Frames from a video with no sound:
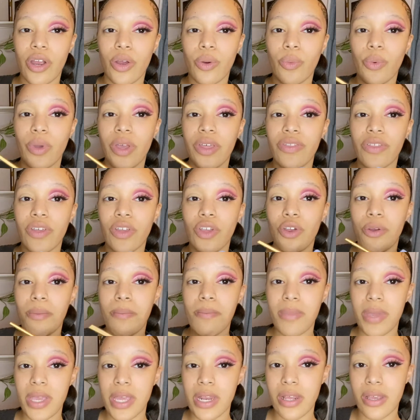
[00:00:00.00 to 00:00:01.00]
with your
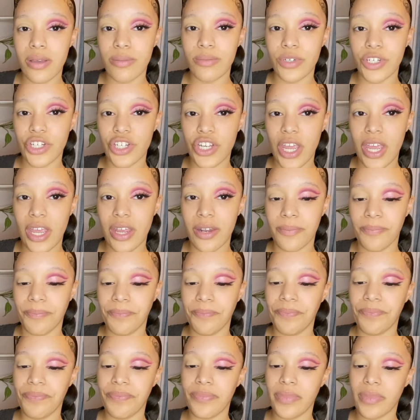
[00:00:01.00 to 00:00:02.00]
medium shade.
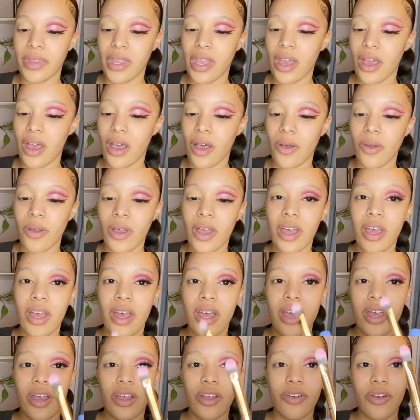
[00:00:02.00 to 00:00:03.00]
Now
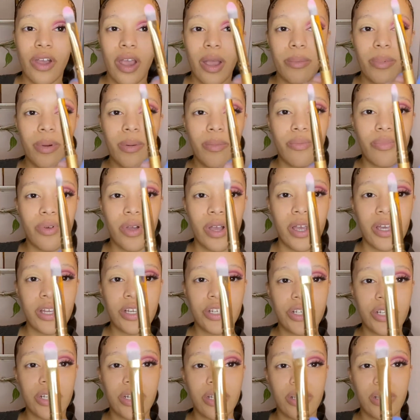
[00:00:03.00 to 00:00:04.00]
grab a
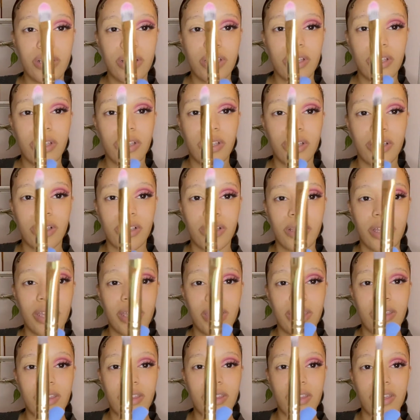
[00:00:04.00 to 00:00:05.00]
brush like
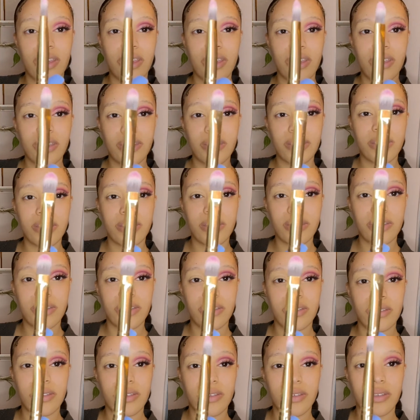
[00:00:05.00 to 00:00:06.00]
this,
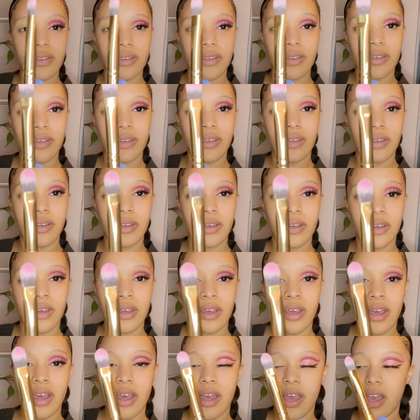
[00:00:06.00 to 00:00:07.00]

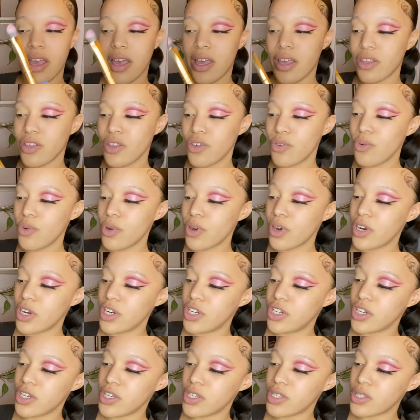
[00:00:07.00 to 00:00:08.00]
and you are
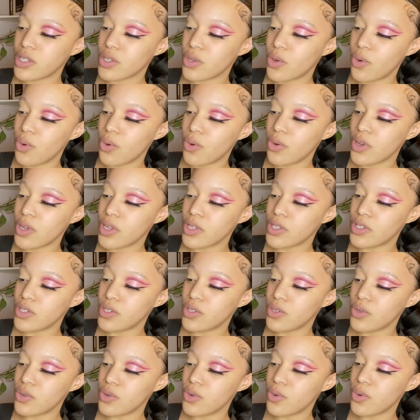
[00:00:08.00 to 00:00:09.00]
just going
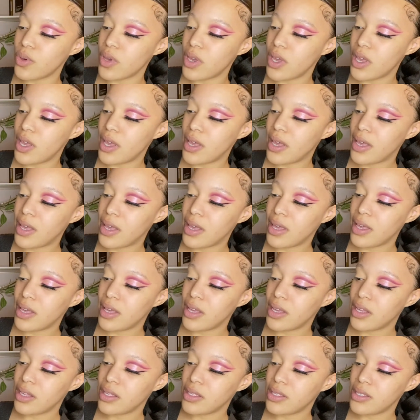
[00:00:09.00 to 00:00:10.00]
to
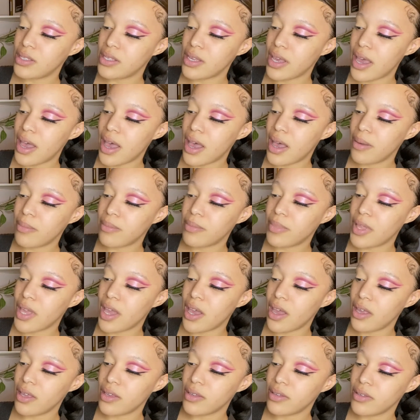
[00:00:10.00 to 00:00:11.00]
tap
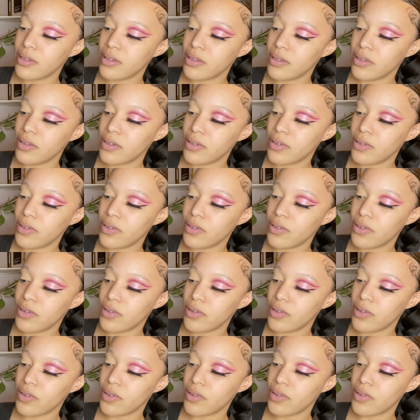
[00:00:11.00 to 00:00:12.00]
that
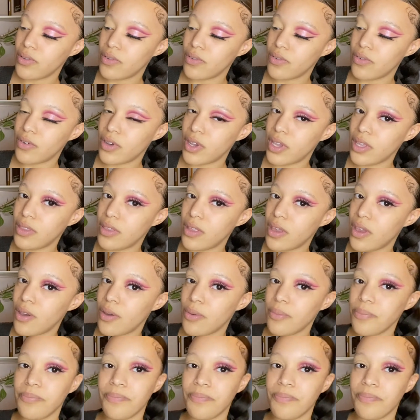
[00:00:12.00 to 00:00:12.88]
right there.